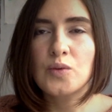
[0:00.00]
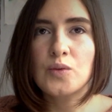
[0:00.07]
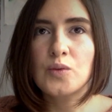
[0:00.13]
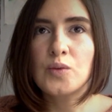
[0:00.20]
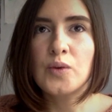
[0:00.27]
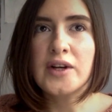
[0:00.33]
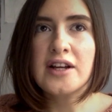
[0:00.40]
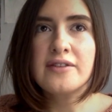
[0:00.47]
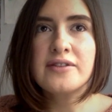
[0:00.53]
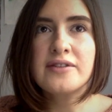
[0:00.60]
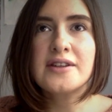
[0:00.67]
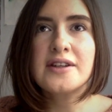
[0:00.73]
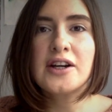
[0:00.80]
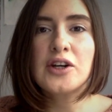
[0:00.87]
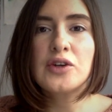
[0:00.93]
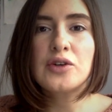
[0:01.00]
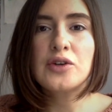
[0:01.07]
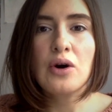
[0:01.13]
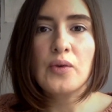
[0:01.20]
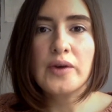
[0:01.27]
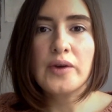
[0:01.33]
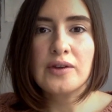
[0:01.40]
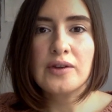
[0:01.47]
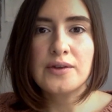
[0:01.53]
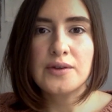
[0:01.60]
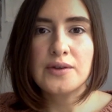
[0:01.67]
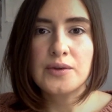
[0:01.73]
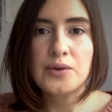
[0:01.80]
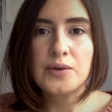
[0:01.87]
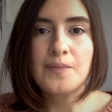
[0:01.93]
whatever they're going
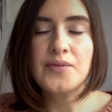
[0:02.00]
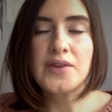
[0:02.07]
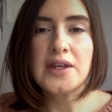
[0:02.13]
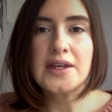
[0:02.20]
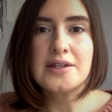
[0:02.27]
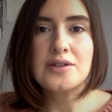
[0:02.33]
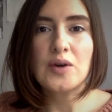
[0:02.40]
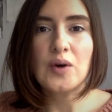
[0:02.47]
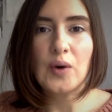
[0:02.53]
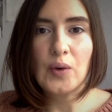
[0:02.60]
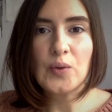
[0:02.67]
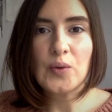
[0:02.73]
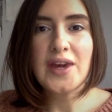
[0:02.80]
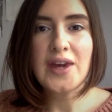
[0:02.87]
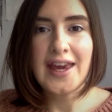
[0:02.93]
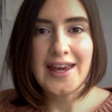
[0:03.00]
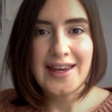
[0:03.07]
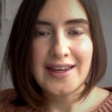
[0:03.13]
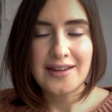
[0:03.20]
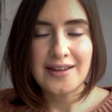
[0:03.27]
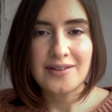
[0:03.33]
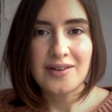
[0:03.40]
through is okay.